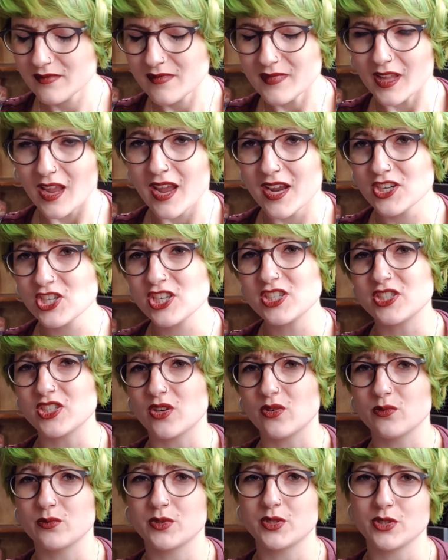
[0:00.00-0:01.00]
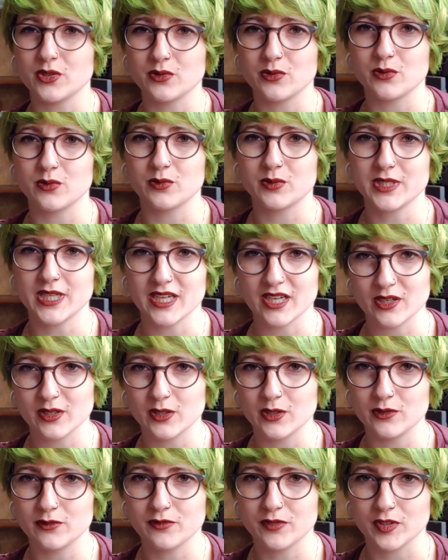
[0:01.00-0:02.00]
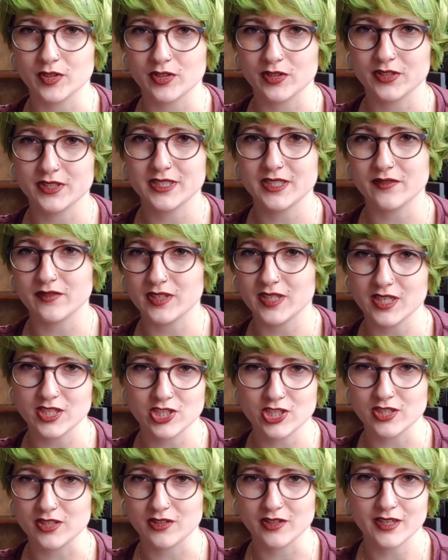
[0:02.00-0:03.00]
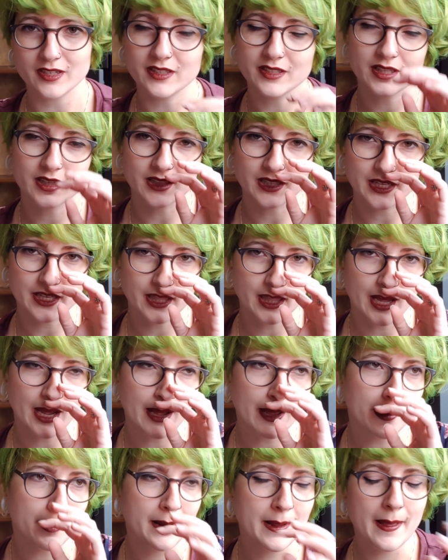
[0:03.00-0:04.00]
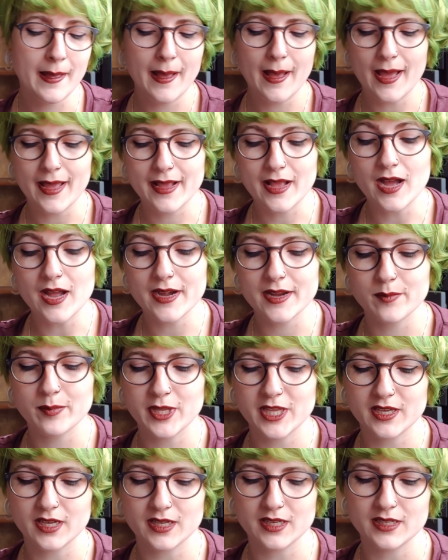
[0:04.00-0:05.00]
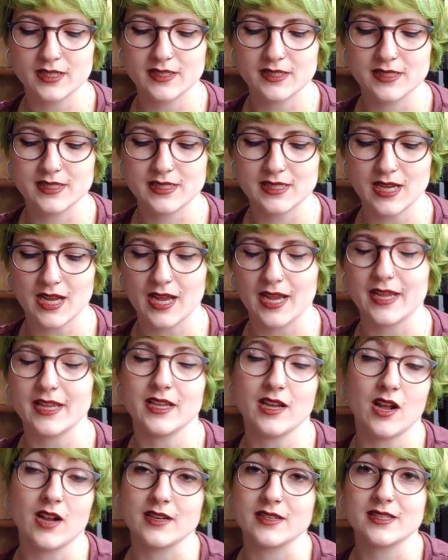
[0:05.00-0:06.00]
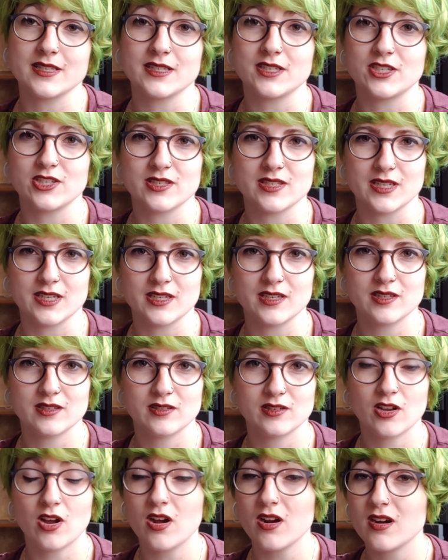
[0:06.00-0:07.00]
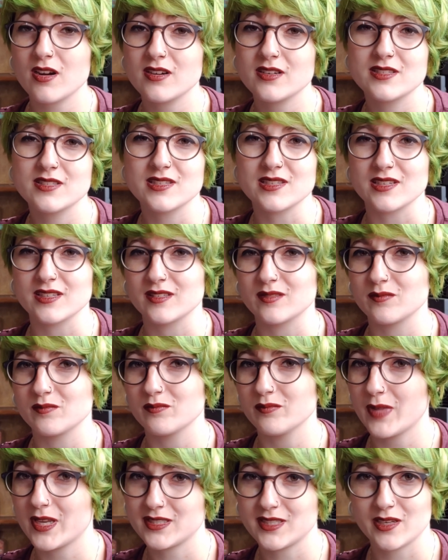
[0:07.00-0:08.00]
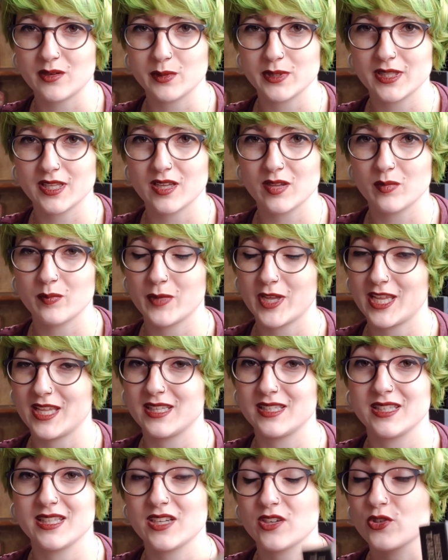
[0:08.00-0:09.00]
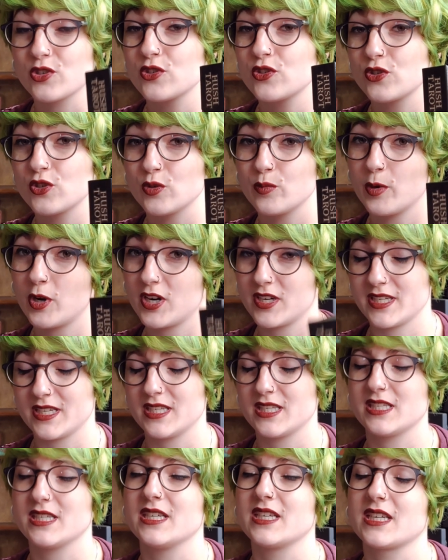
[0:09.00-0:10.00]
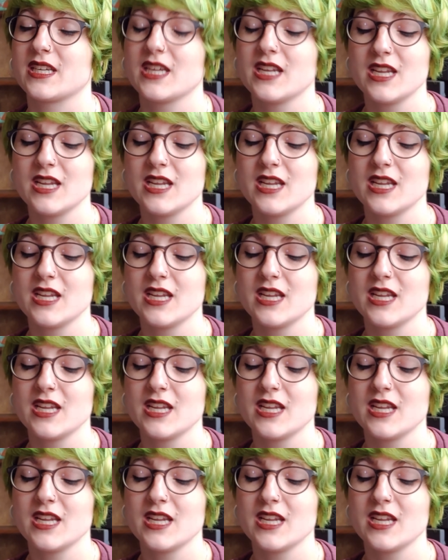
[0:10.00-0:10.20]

actually don't do tarot for divination or anything like that. I got it because I honestly just like cards and messing with them, and they're super artistic.